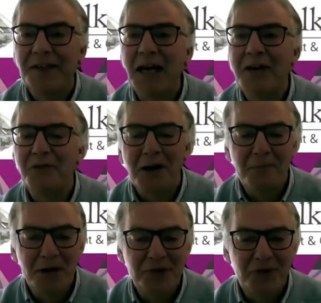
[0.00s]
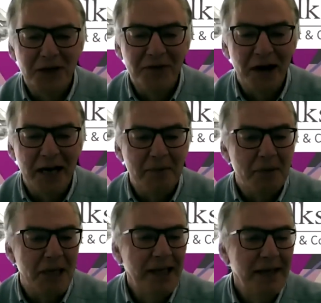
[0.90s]
Thank you very much for inviting
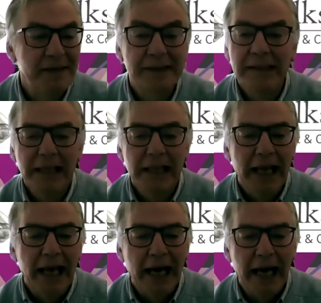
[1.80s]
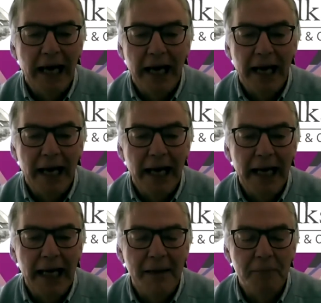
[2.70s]
me.
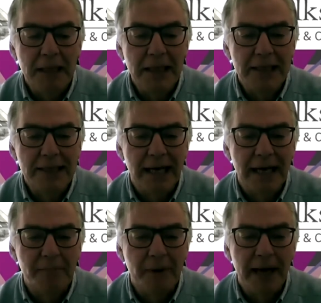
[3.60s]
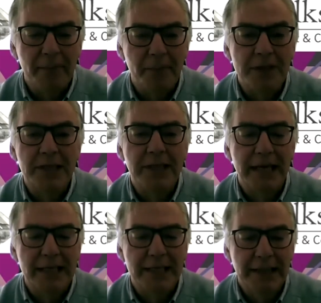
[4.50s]
Let me start my
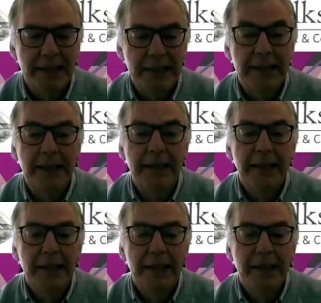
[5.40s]
presentation.